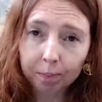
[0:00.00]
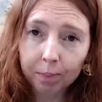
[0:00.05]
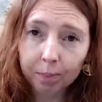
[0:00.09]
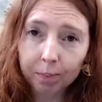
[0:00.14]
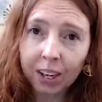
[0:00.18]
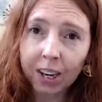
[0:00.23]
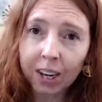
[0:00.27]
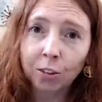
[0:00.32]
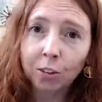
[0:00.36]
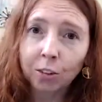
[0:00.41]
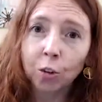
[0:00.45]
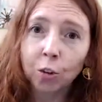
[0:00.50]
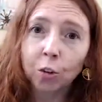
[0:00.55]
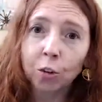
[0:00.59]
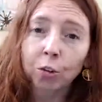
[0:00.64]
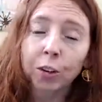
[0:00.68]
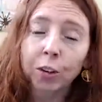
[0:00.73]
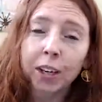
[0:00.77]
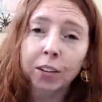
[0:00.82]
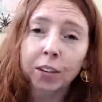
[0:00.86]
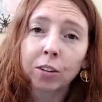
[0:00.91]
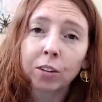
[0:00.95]
And so the
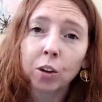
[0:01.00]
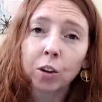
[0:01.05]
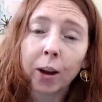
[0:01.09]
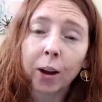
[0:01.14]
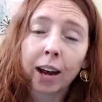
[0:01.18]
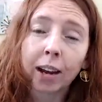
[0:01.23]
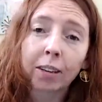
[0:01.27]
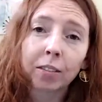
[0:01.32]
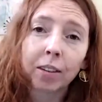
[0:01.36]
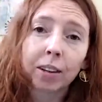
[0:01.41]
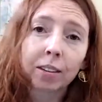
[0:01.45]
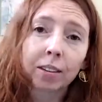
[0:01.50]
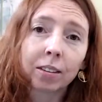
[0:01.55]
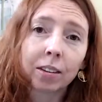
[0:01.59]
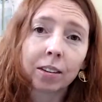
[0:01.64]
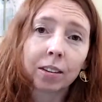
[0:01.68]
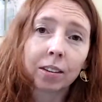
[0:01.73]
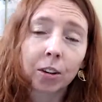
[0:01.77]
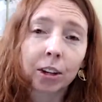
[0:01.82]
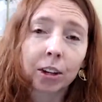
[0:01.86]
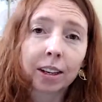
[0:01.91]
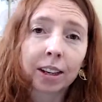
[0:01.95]
reason you have these
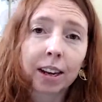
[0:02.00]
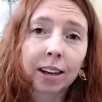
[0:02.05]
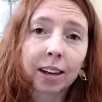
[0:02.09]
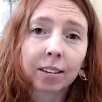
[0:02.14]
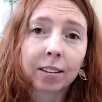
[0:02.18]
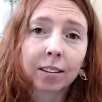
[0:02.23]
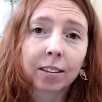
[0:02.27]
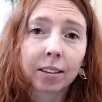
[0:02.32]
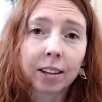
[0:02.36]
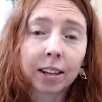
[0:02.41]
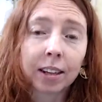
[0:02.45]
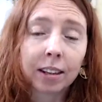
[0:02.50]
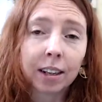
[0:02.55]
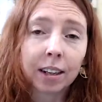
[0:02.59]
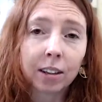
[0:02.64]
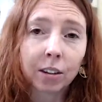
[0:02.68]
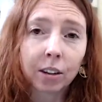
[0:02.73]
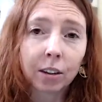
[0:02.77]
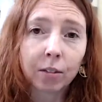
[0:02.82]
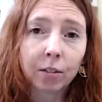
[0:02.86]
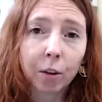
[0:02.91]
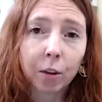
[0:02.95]
different classes in
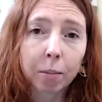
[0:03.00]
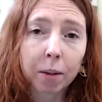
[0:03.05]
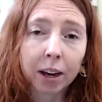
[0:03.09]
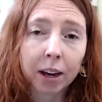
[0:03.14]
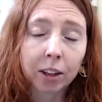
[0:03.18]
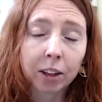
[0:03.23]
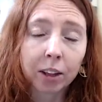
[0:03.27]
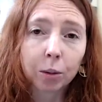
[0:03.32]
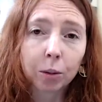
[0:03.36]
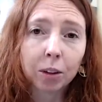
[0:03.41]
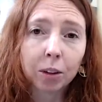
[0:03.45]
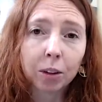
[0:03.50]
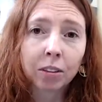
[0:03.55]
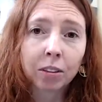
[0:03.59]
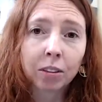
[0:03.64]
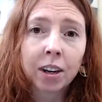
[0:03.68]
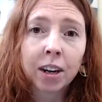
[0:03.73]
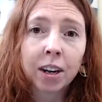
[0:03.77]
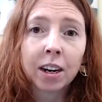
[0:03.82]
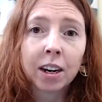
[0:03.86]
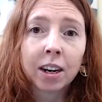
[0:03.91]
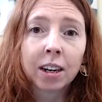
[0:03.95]
each of the modules
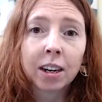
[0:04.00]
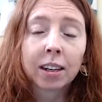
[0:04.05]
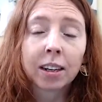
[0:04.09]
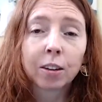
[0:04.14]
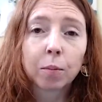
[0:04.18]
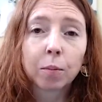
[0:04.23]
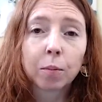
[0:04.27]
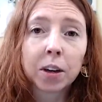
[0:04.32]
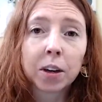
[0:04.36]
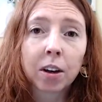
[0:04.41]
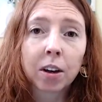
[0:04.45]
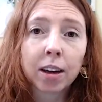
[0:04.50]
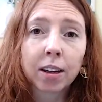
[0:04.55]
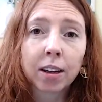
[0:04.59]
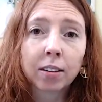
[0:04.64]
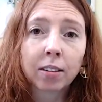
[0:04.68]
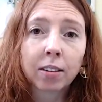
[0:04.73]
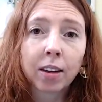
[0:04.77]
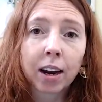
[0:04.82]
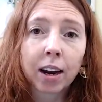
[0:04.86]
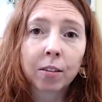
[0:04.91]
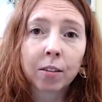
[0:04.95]
is because
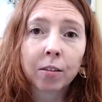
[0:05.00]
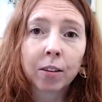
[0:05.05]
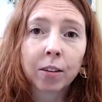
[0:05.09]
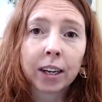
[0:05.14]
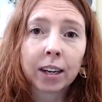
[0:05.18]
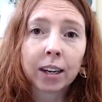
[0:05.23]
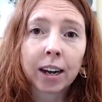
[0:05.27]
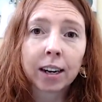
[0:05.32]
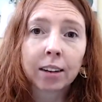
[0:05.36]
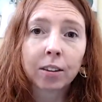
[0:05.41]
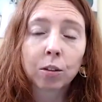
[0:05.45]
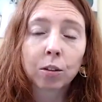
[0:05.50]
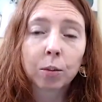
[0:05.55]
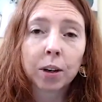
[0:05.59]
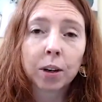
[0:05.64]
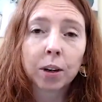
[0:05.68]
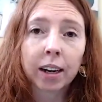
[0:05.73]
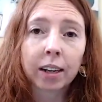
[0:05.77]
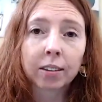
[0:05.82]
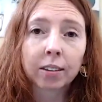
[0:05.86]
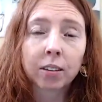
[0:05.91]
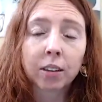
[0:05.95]
I realized when
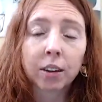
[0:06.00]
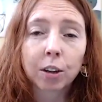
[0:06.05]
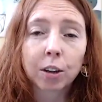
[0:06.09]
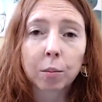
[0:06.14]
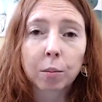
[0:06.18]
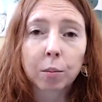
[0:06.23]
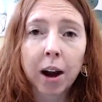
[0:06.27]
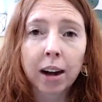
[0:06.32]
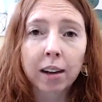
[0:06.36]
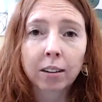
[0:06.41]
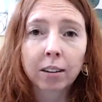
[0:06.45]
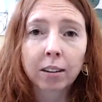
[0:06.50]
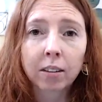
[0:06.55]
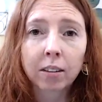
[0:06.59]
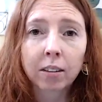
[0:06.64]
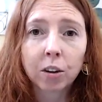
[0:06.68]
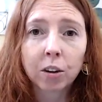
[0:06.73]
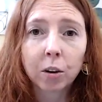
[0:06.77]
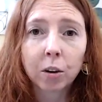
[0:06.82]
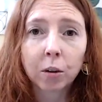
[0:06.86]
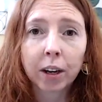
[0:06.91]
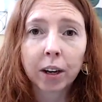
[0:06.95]
I started
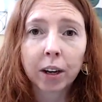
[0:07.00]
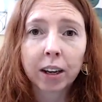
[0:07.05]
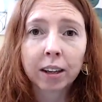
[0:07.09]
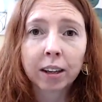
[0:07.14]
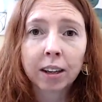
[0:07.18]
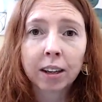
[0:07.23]
practicing yoga,